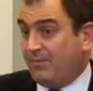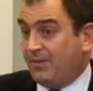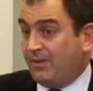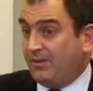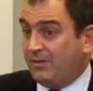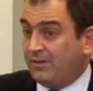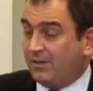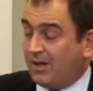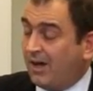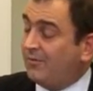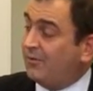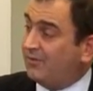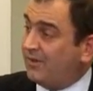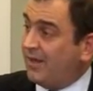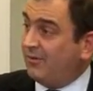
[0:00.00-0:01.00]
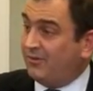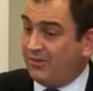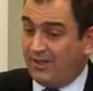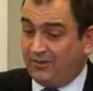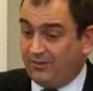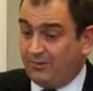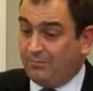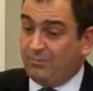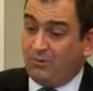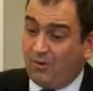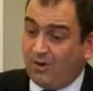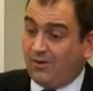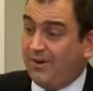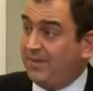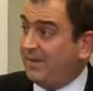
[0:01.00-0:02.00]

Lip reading: The converse of that, I would say, as an employer,